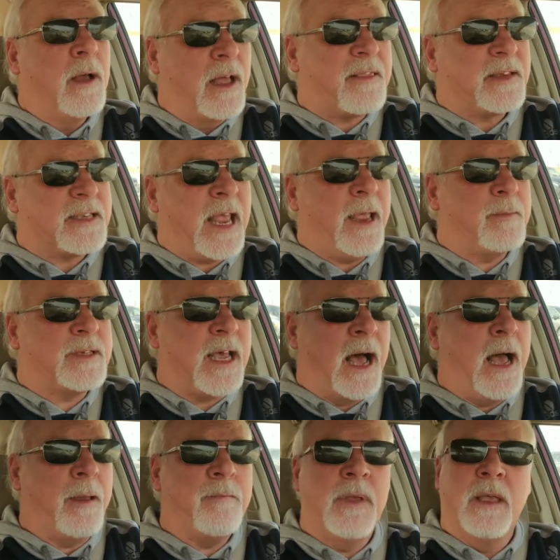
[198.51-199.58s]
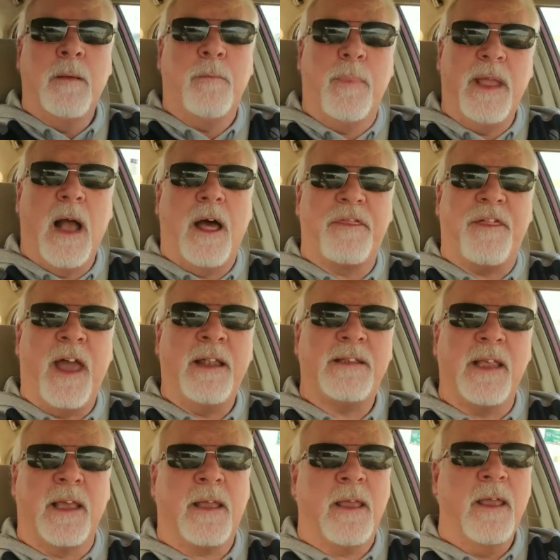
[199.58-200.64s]
At the same time, be
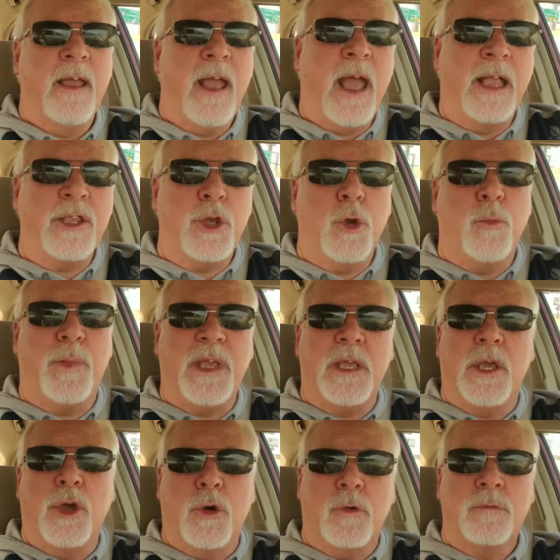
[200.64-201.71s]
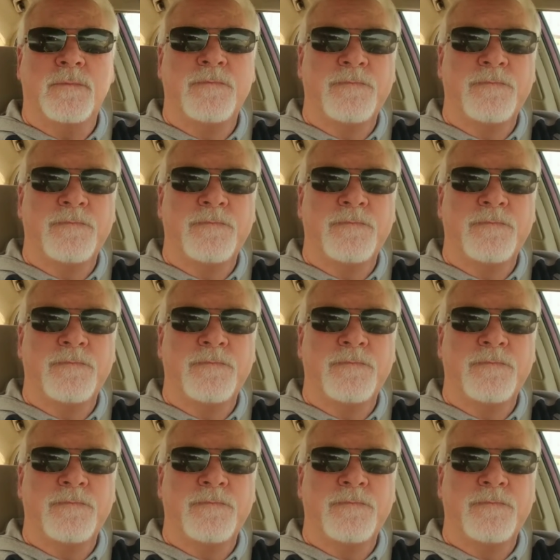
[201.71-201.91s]
authentic and you be you.